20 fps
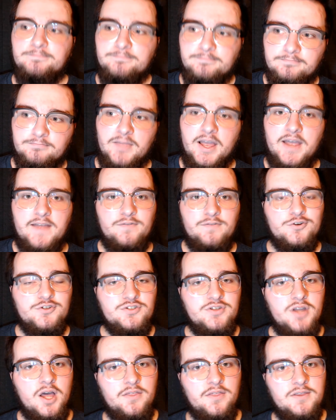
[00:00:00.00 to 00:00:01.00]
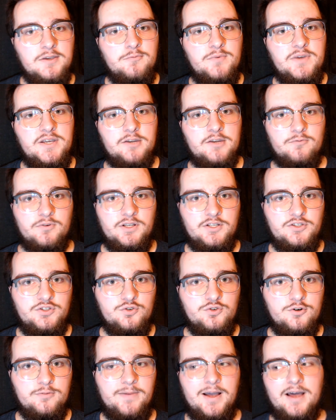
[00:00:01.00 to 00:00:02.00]
And there's nothing we can really
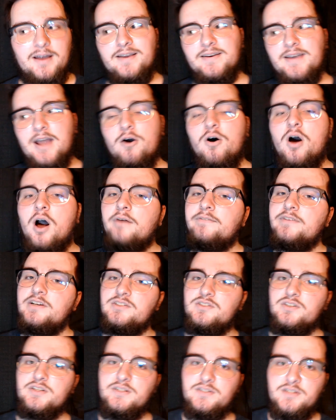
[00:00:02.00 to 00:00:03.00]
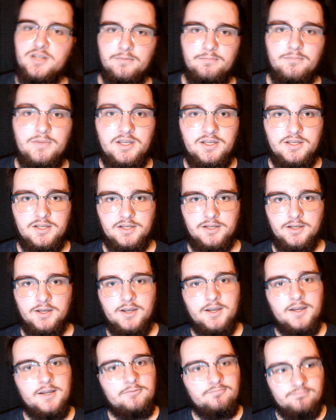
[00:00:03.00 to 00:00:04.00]
do about it. Now, obviously, to me,
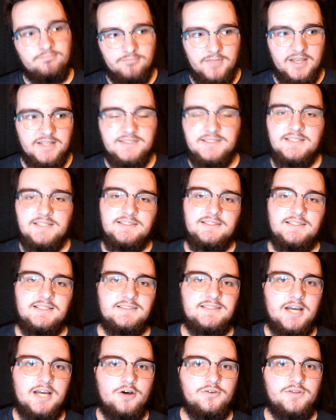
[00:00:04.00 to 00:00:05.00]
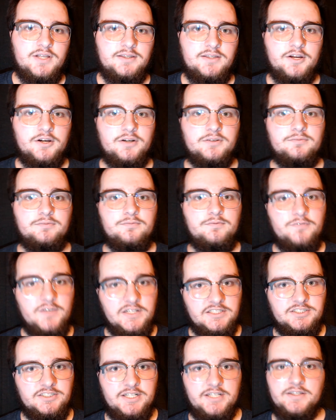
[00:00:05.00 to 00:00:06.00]
it's easy to tell that they're
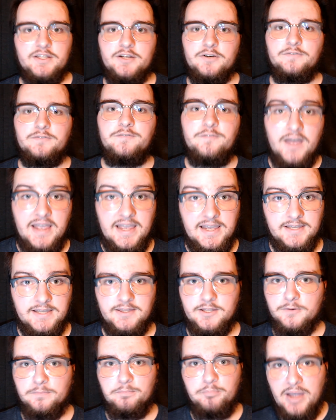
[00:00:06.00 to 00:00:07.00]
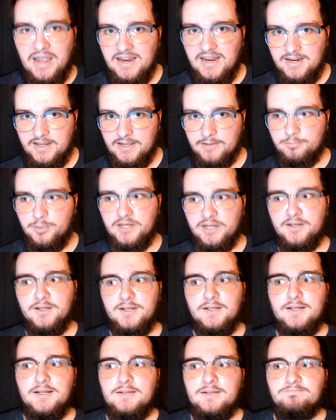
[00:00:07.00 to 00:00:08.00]
phishing, they're fake, they're baiting, but
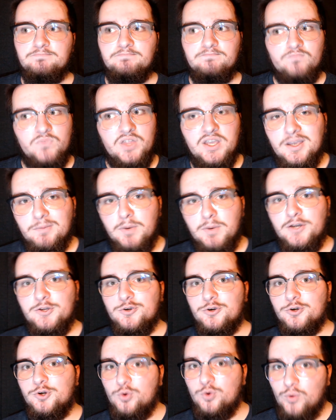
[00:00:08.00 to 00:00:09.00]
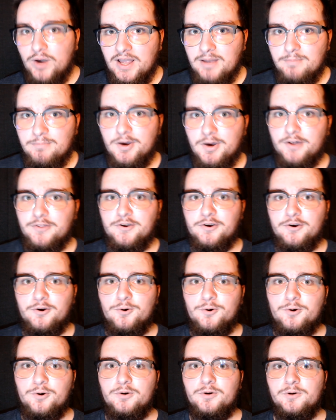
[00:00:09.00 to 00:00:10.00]
think about your grandmother
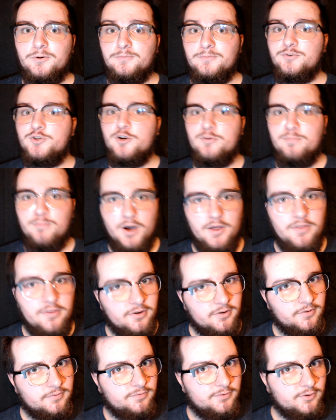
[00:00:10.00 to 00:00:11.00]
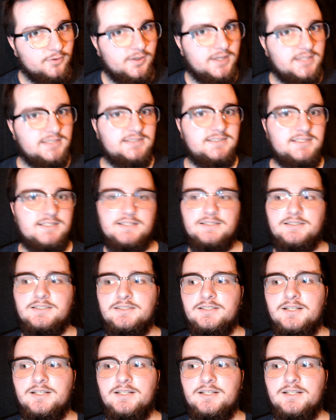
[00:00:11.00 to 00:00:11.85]
or your mother, for instance.